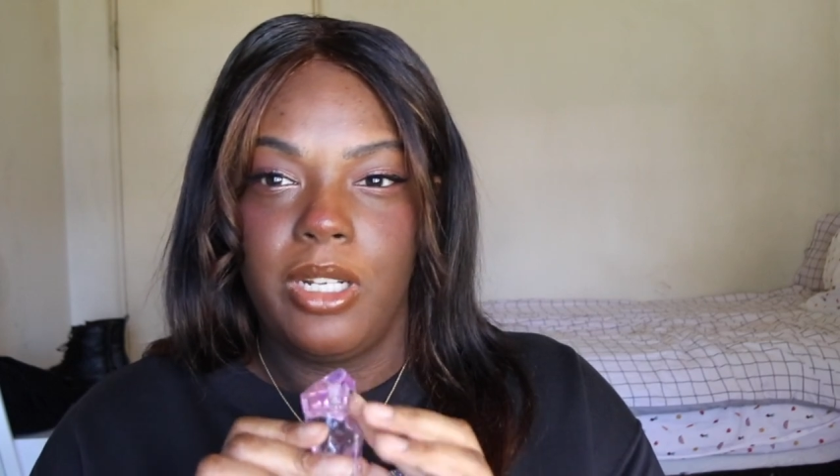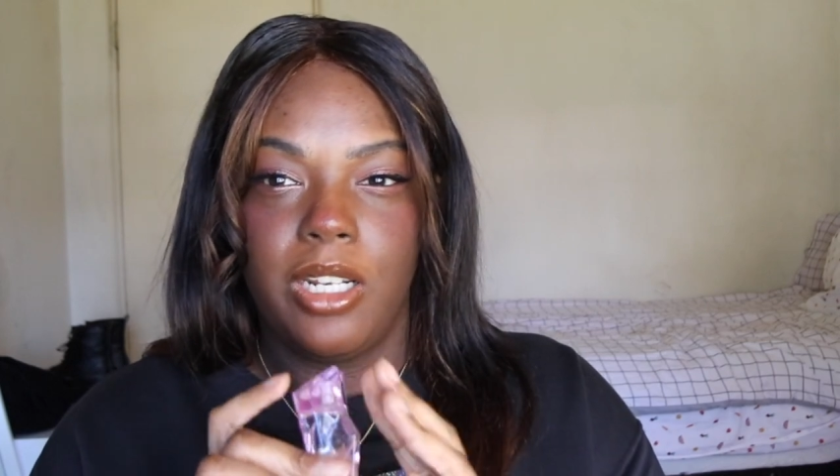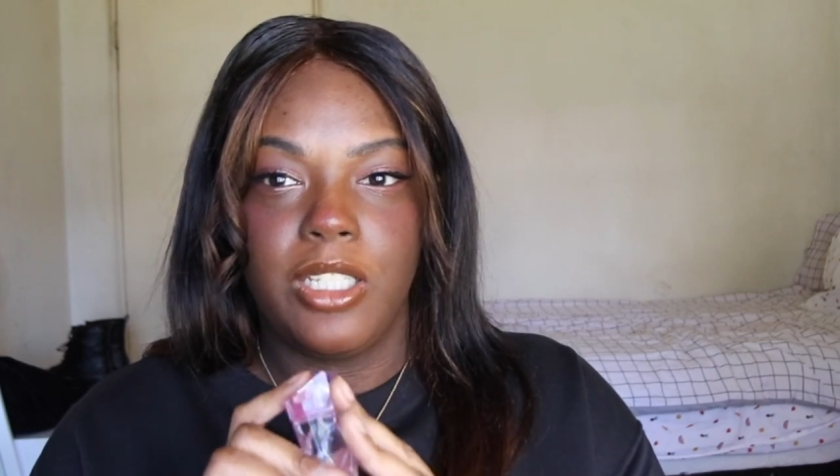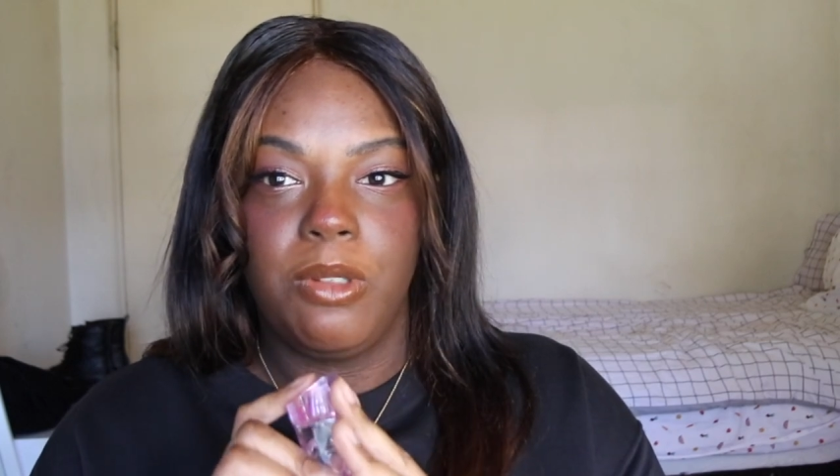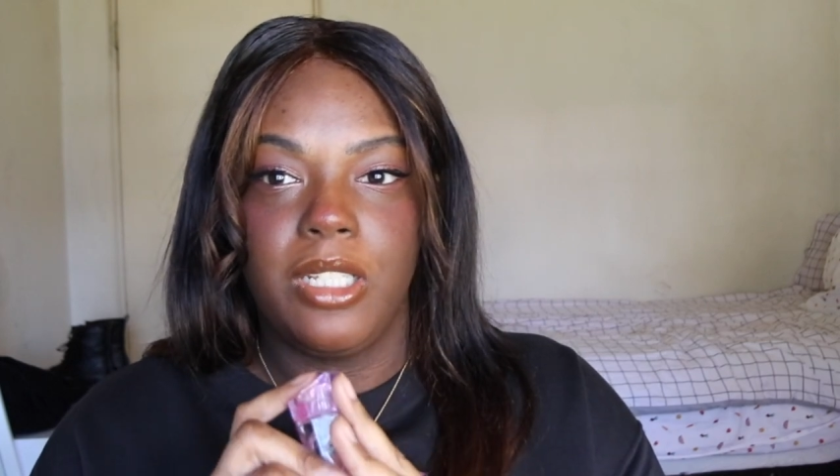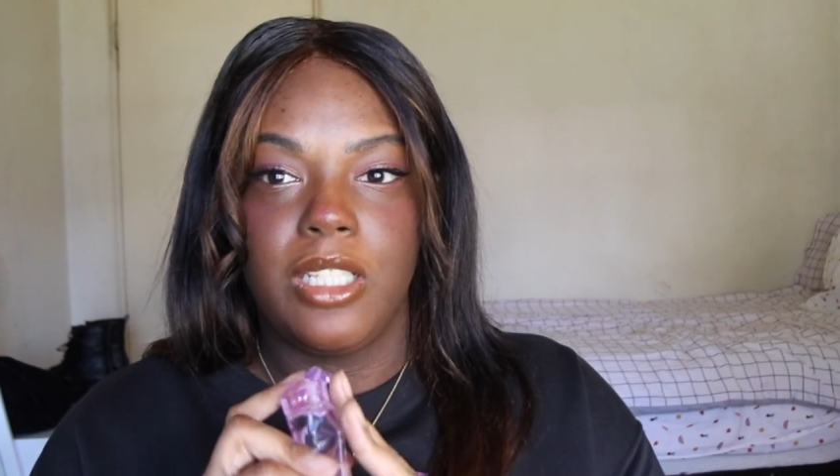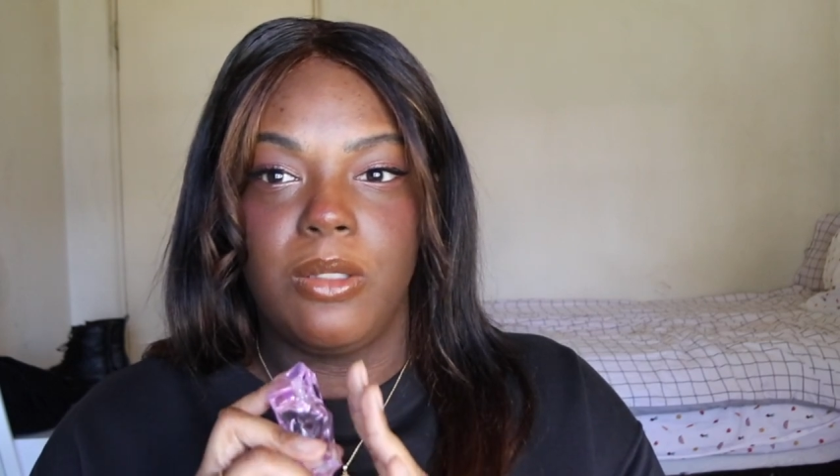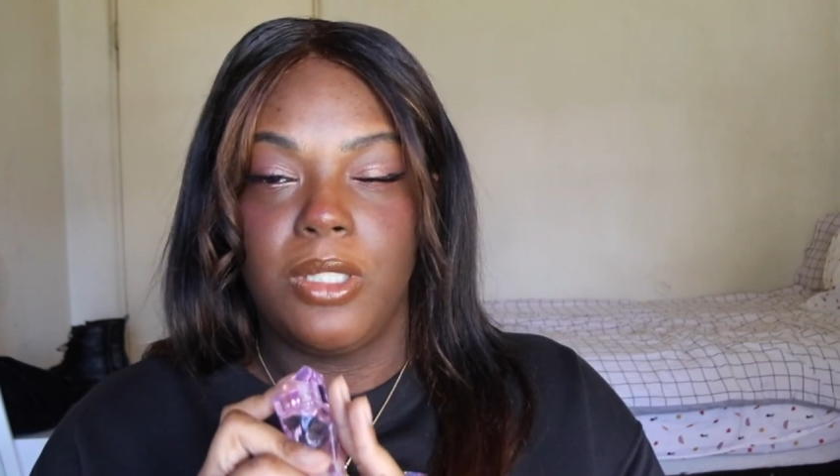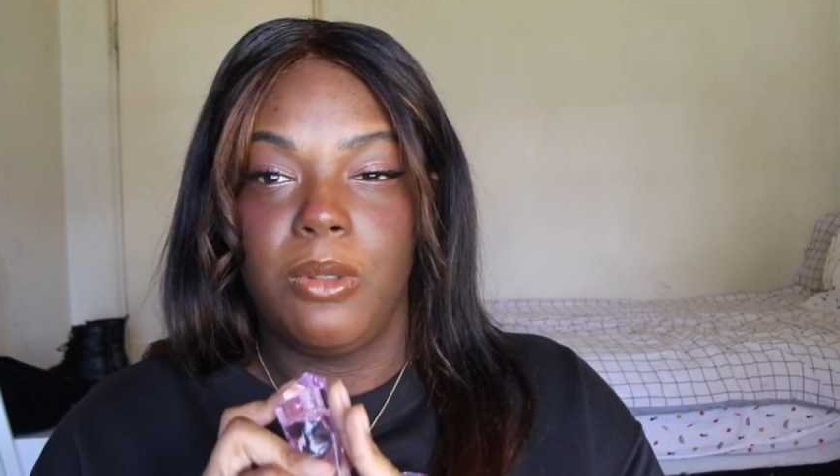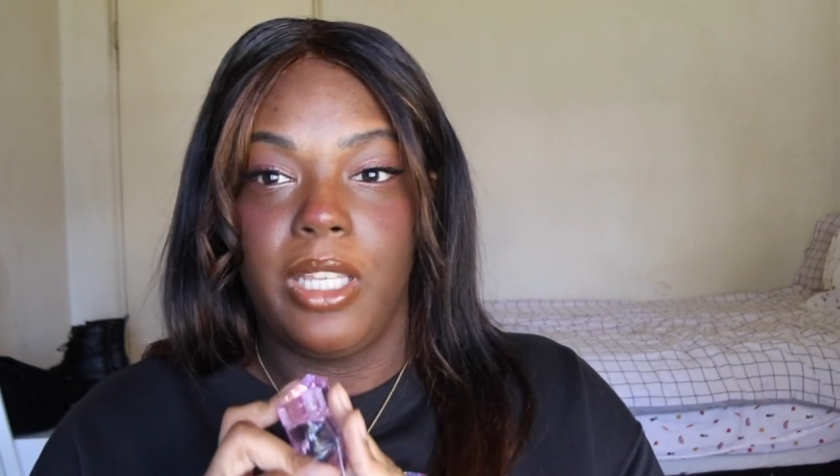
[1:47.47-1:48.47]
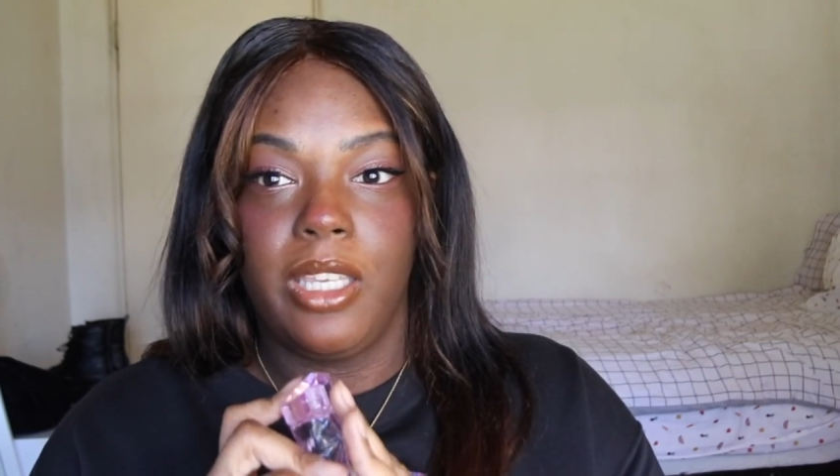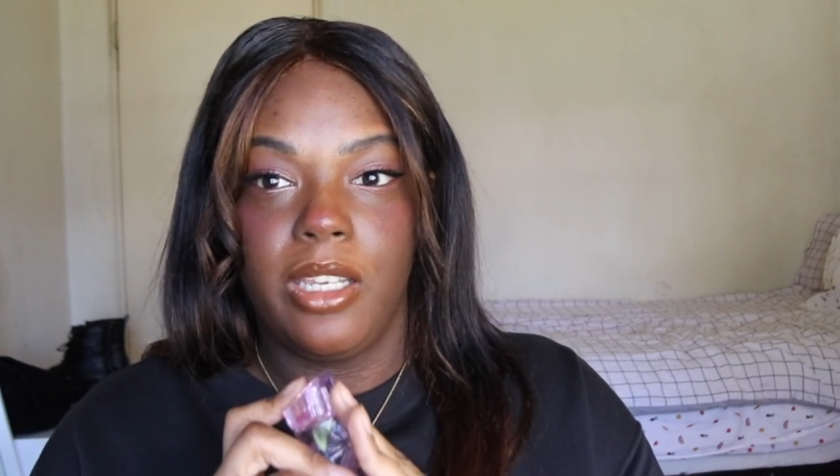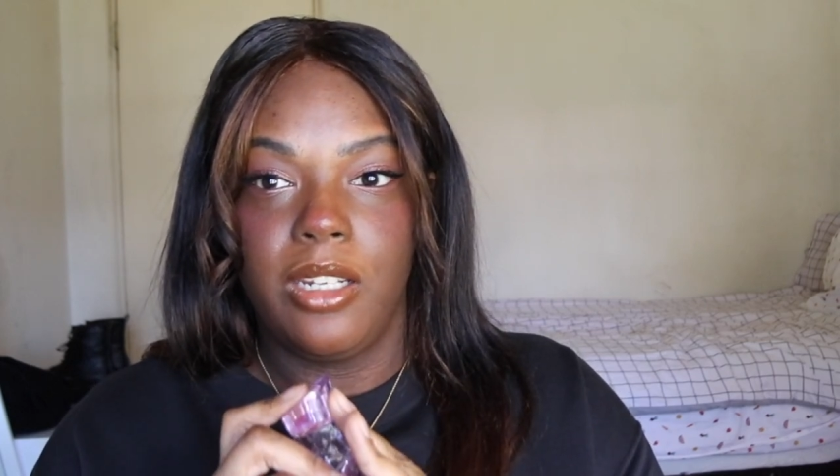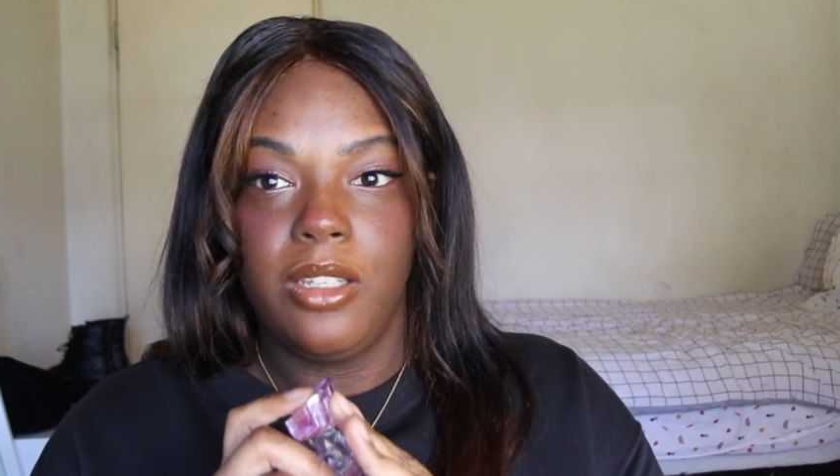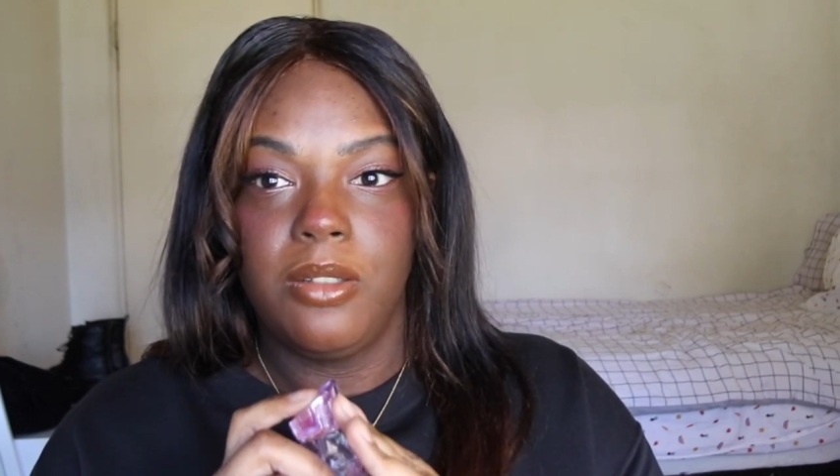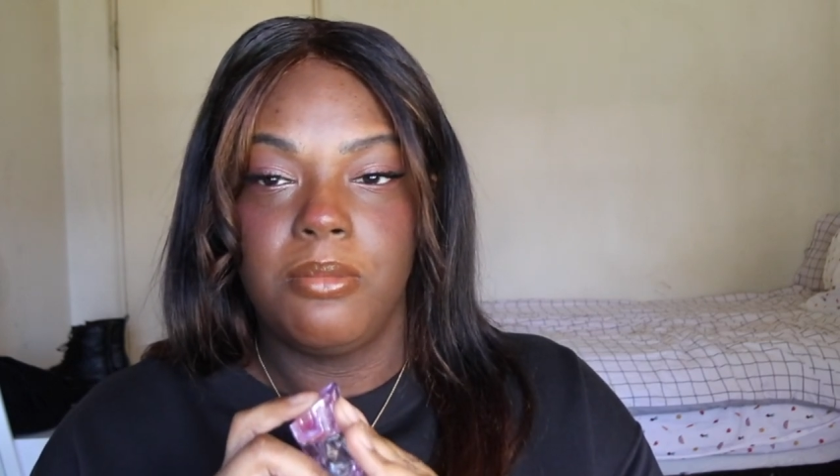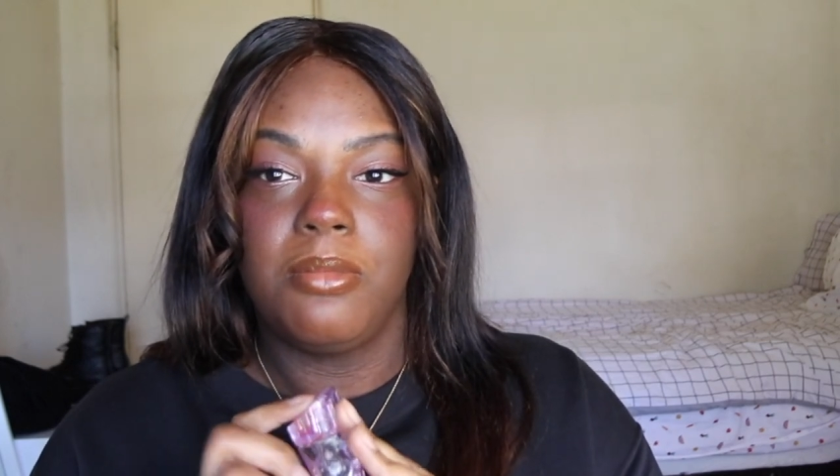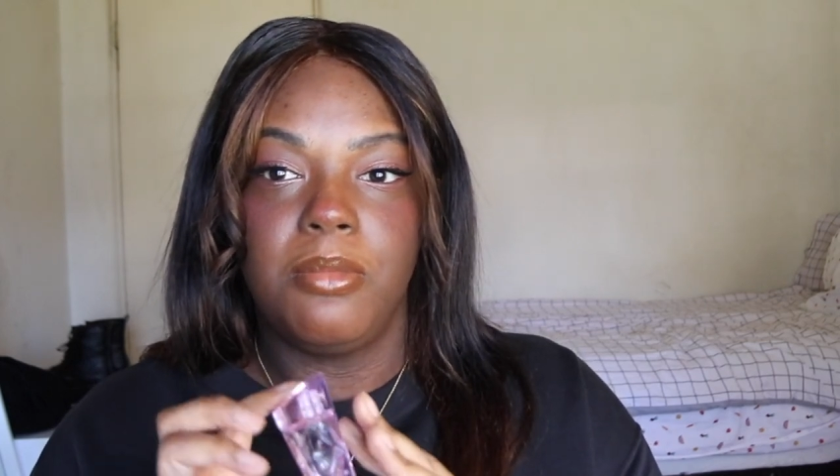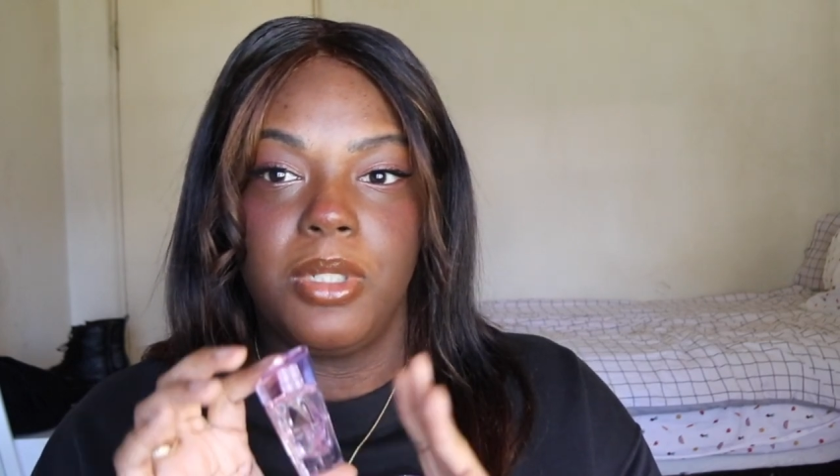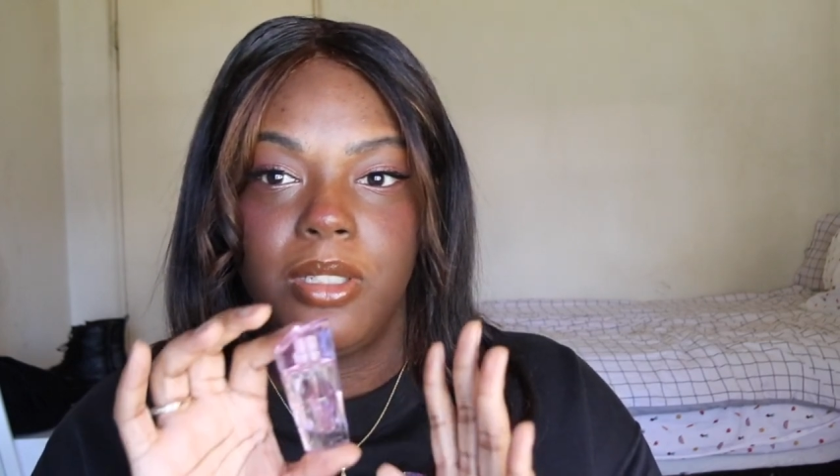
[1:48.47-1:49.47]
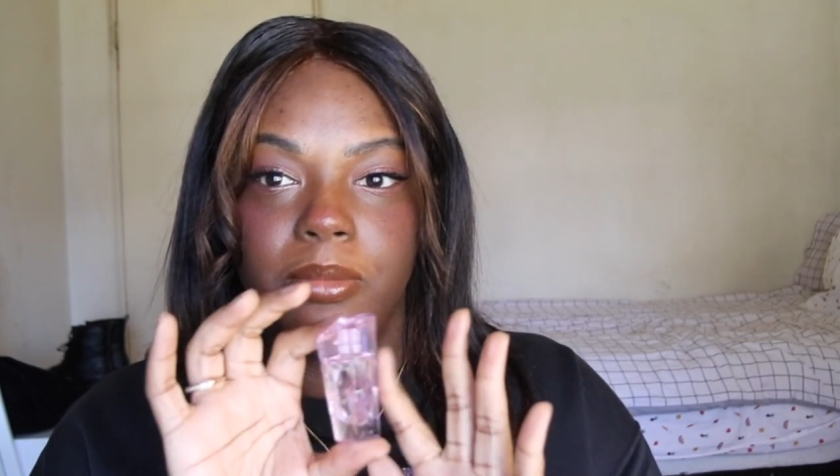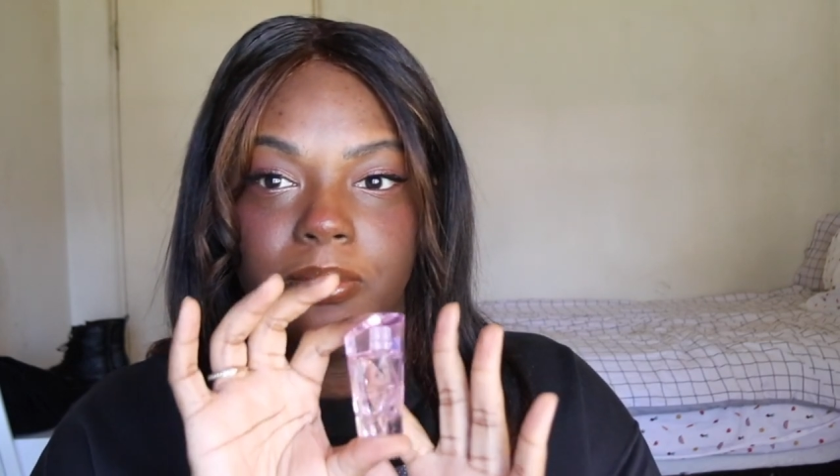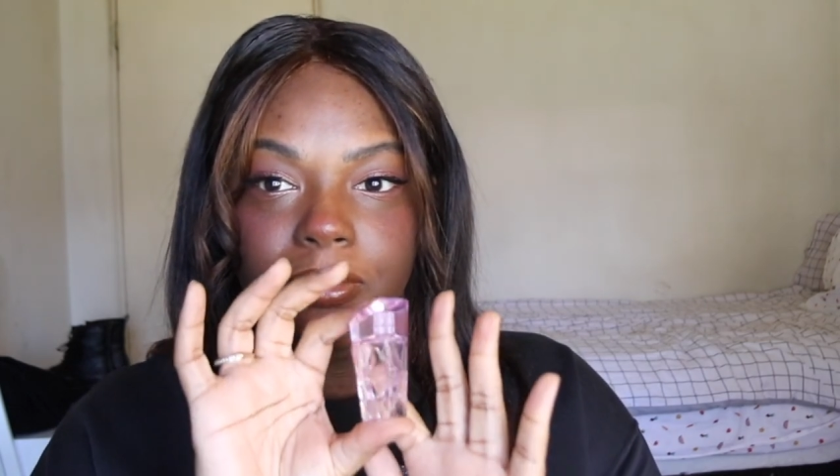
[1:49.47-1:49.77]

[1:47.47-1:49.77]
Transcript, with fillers: Not as sweet as Sweet Like Candy, but